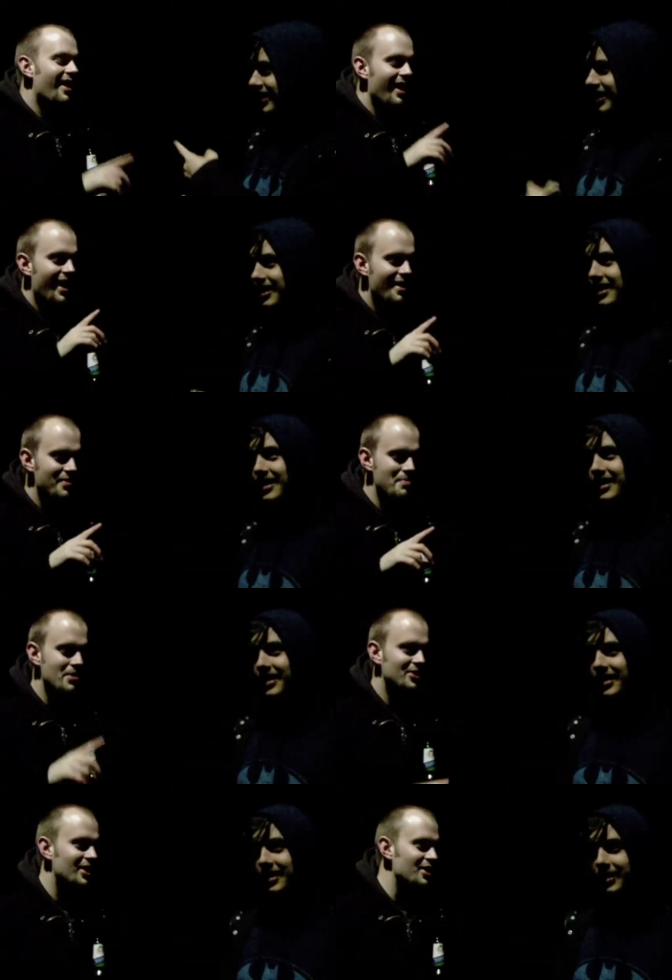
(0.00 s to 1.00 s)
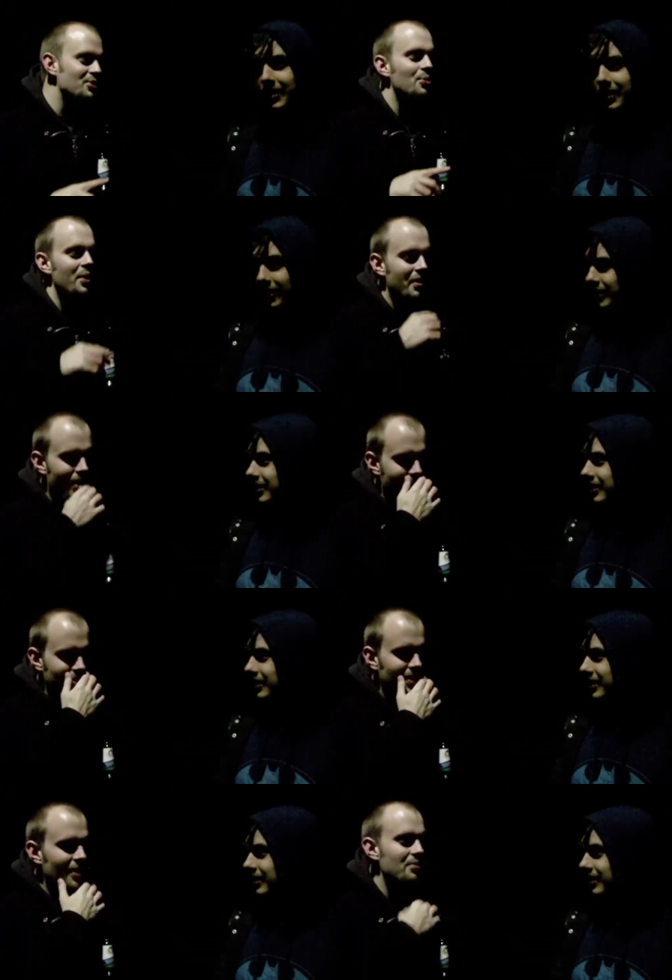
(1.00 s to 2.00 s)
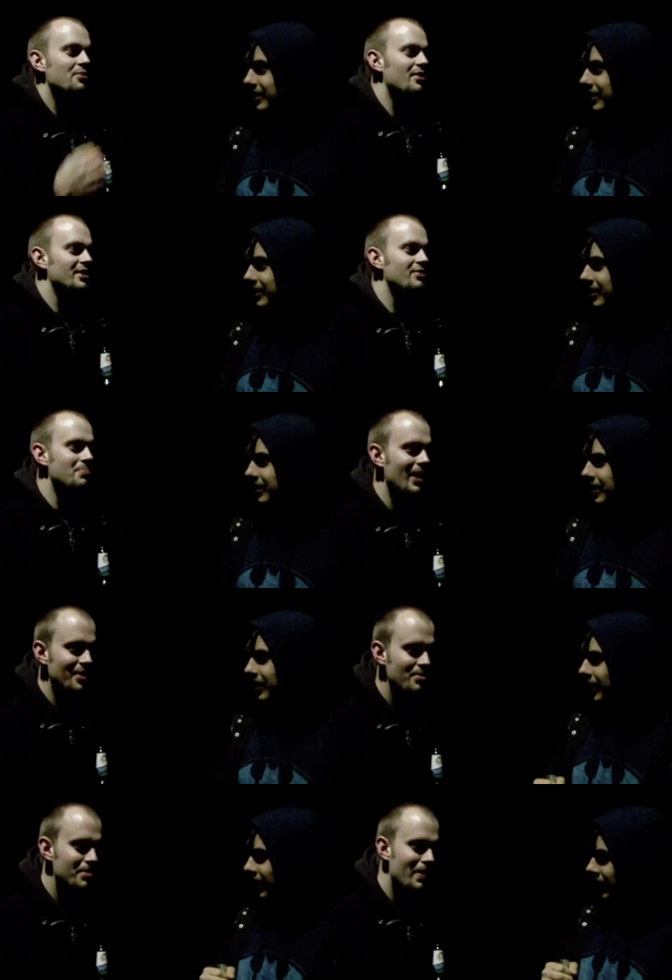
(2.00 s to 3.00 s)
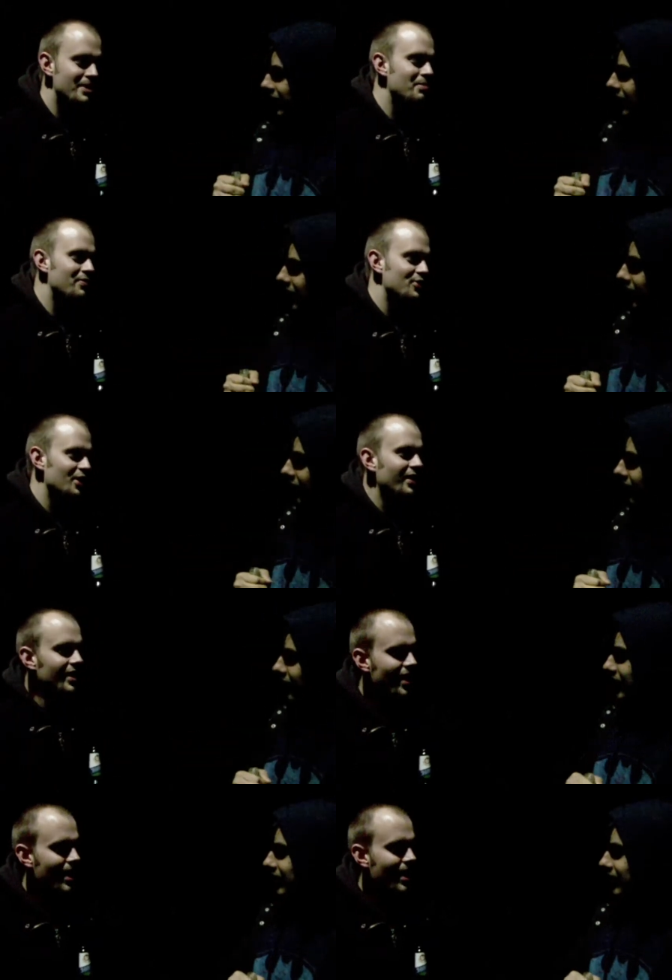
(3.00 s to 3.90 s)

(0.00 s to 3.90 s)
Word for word: I have a mustache all year round, along with the rest of the bit. Nobody pays me for shit.